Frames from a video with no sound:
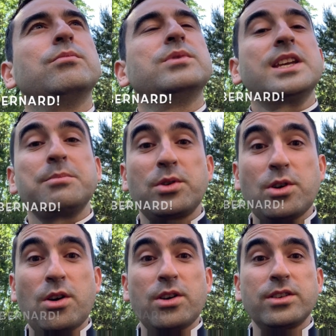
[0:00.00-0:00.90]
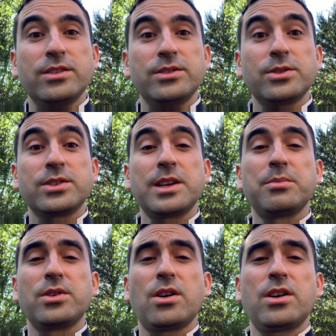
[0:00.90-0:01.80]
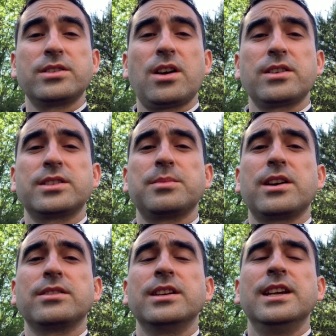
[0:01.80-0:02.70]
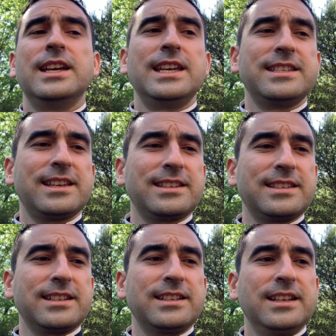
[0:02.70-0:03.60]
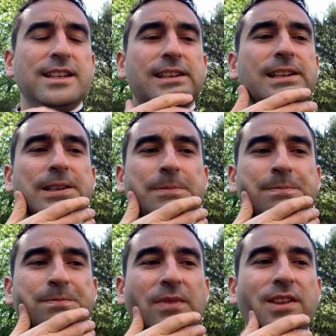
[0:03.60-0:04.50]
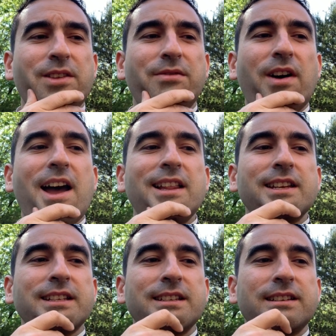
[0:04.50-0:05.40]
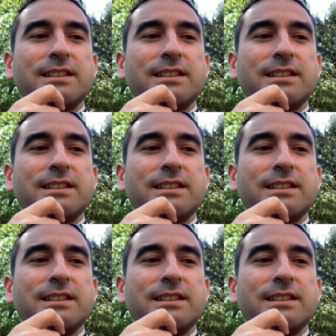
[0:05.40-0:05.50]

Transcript: St. Bernard. So St. Bernard talks about, he says that the violet